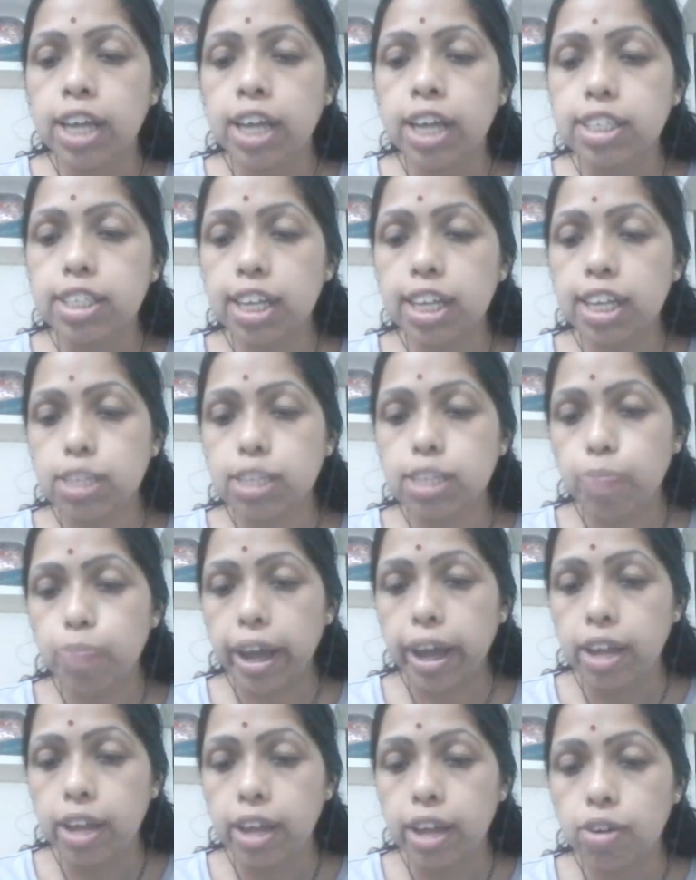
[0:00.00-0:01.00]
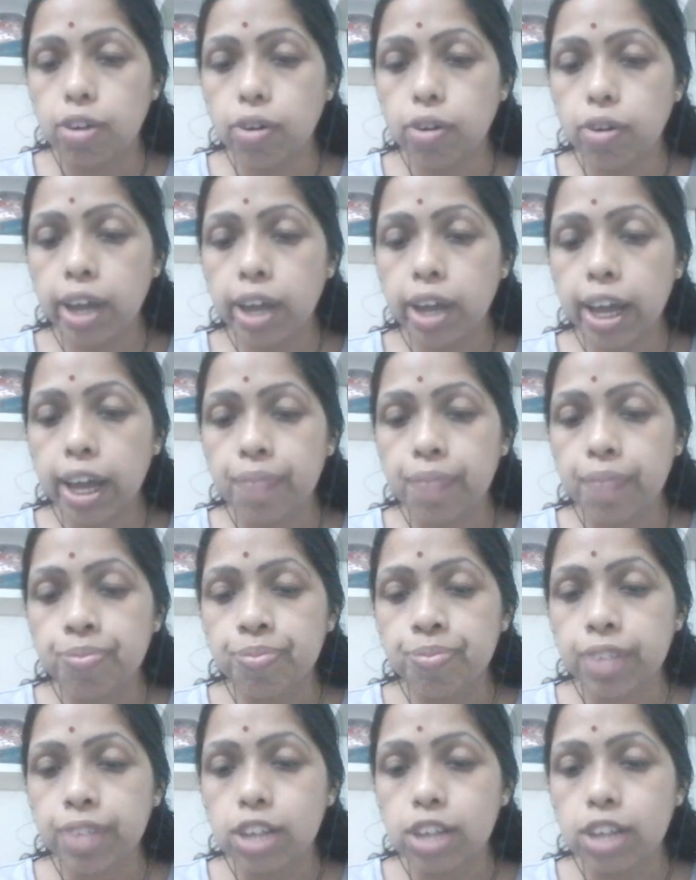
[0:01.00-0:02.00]
6 pi. Okay.
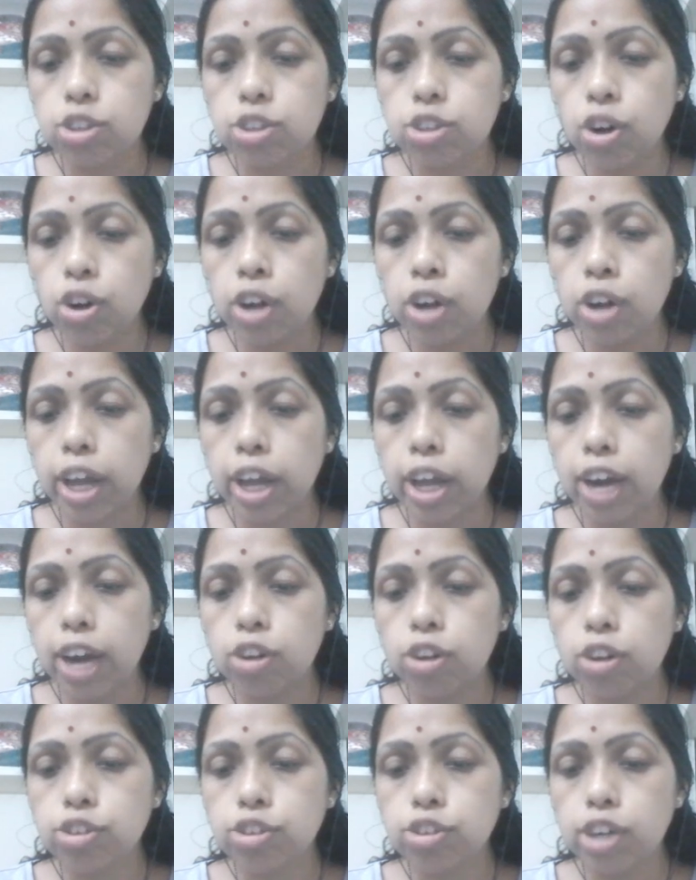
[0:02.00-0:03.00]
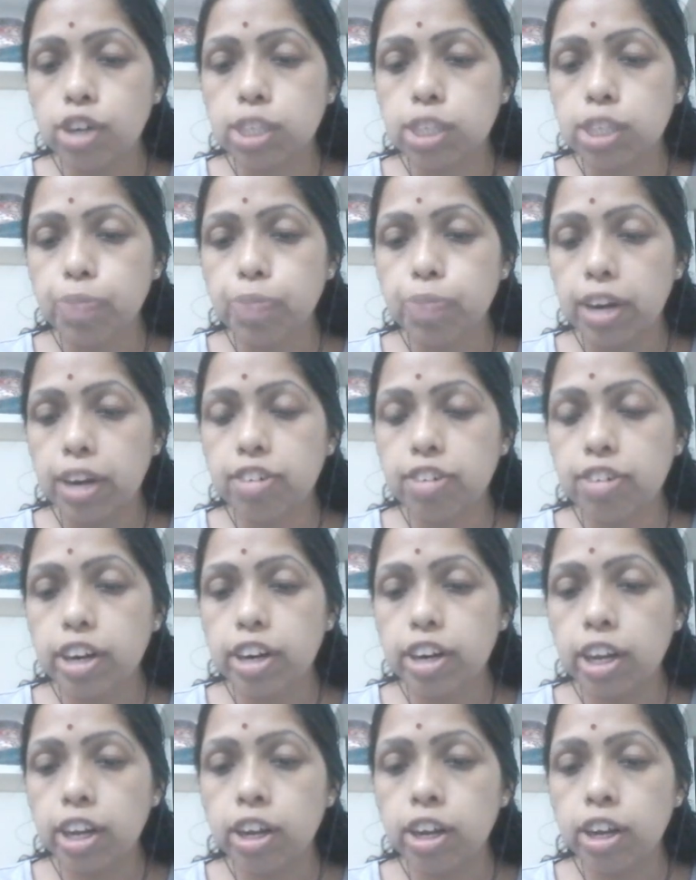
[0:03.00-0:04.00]
So here also it's
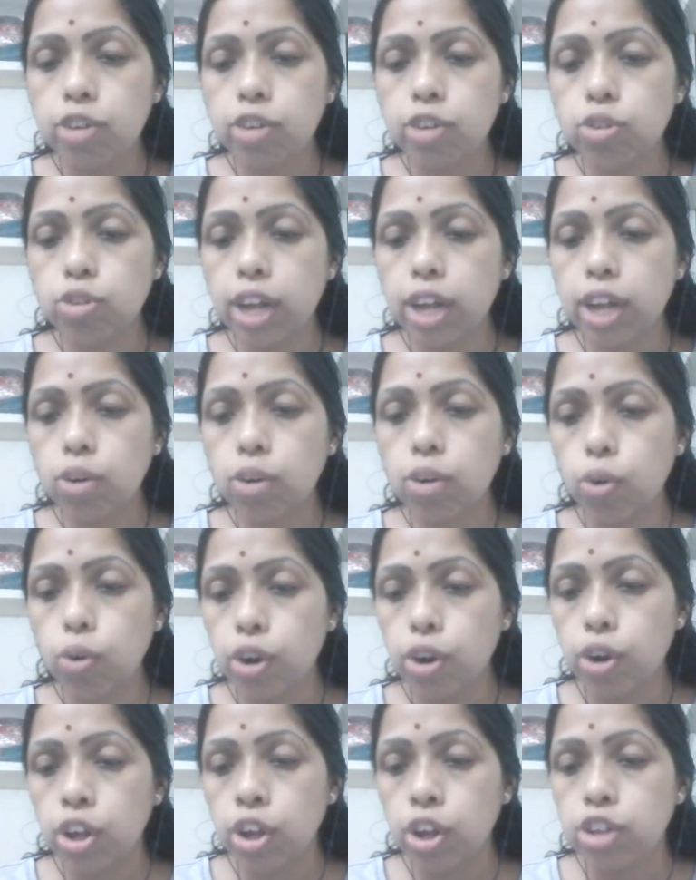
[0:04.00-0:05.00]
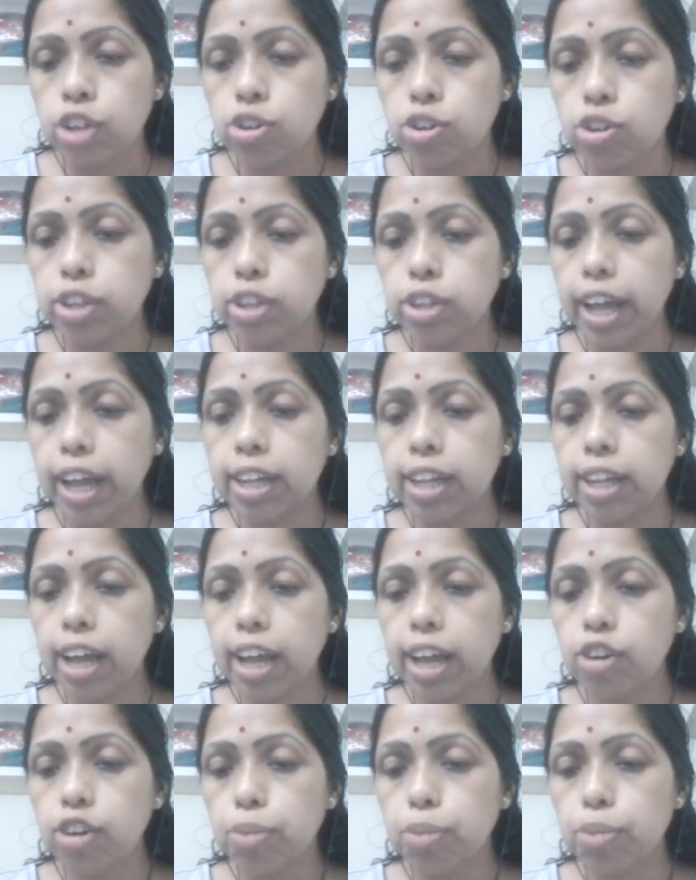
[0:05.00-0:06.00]
penetrating into the core. So then
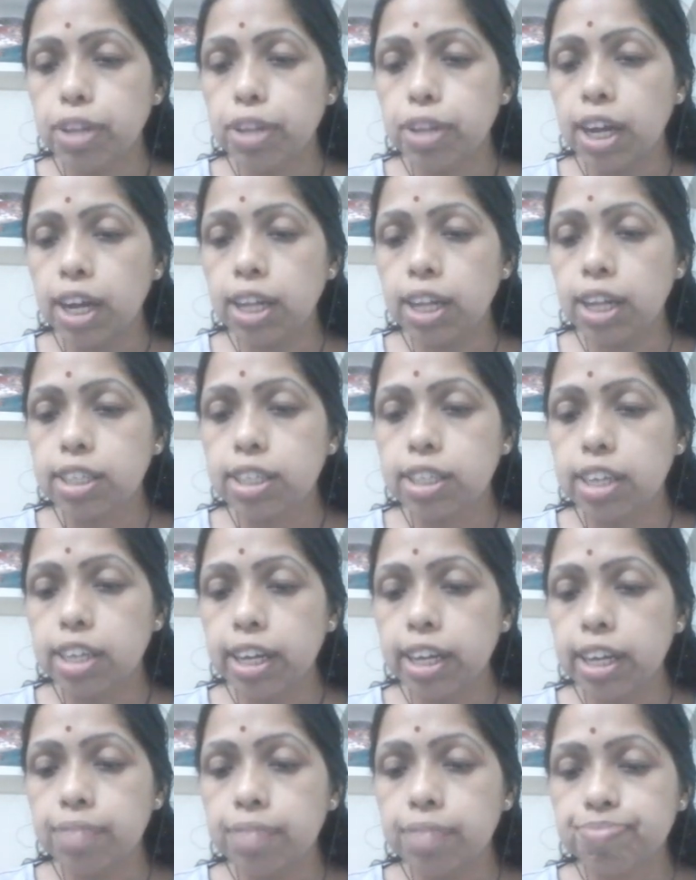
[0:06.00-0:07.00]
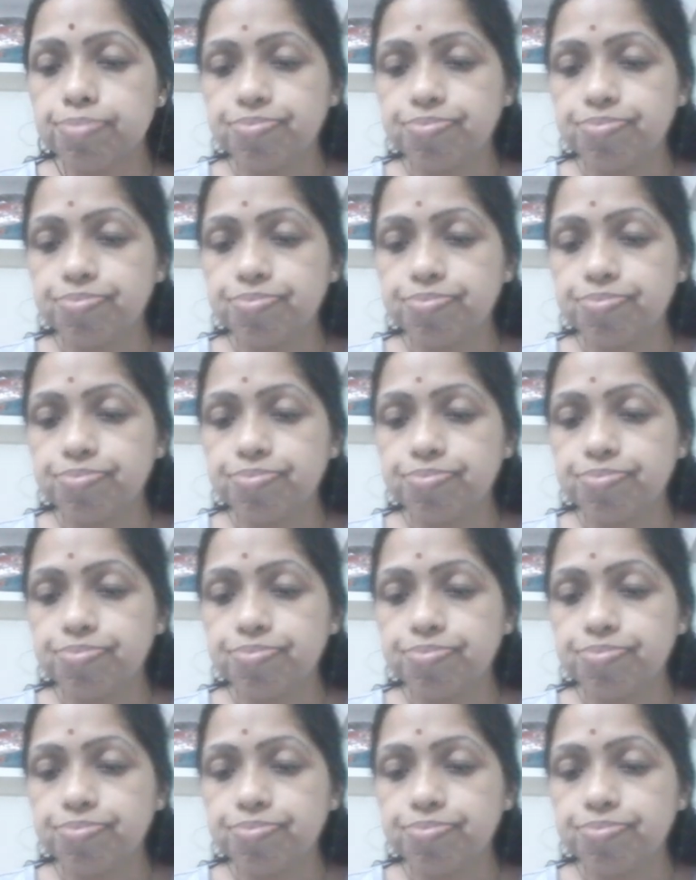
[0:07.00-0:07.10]
there will be the three